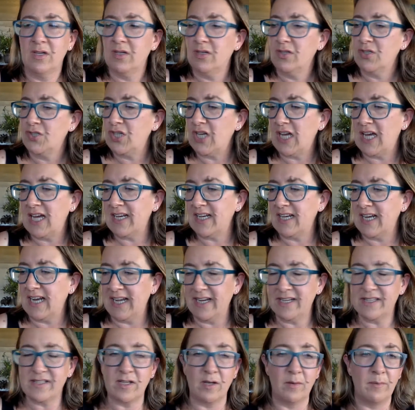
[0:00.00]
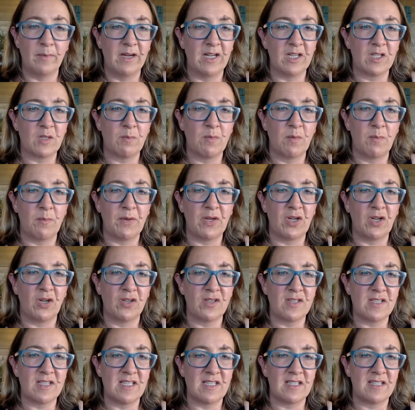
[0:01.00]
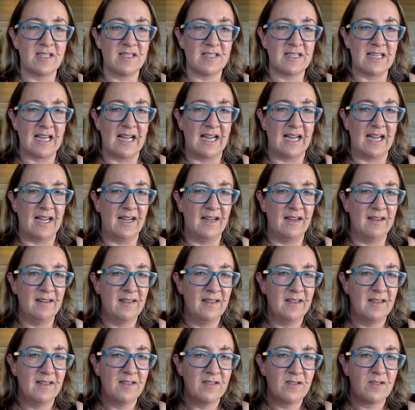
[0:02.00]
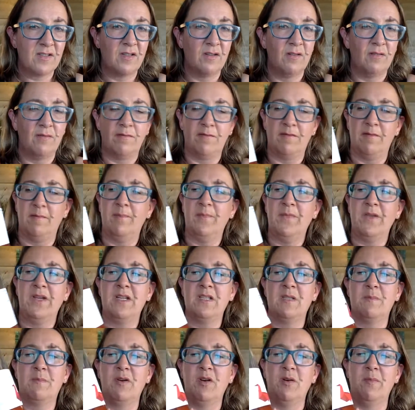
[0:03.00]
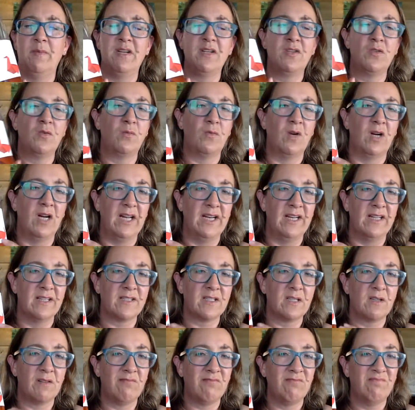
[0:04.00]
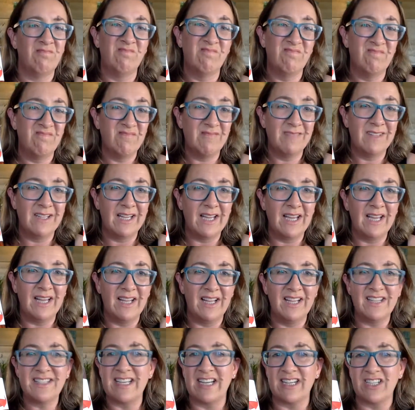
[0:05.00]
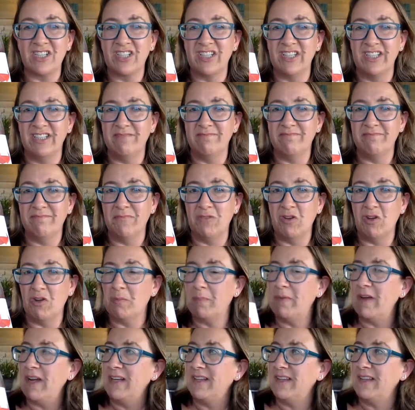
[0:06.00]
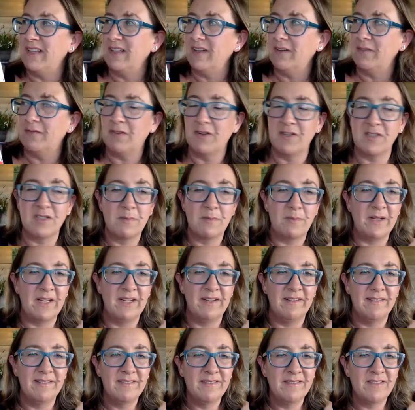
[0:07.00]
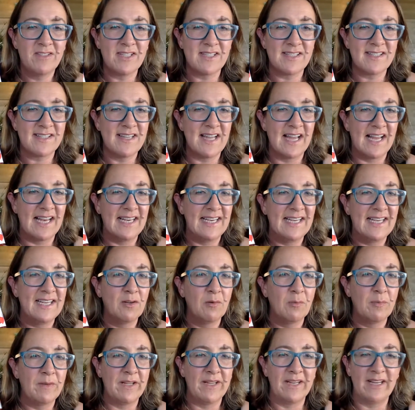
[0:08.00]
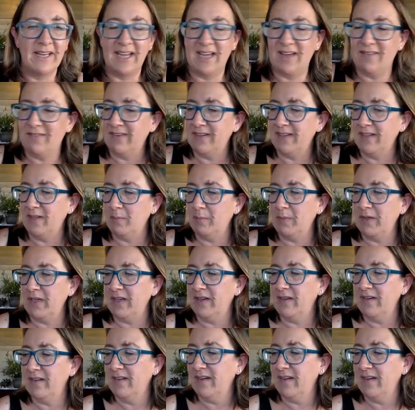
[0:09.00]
Chardonnay so much. But because this is our sort of experimental wine, it's actually not a bad thing for it to be just have a little bit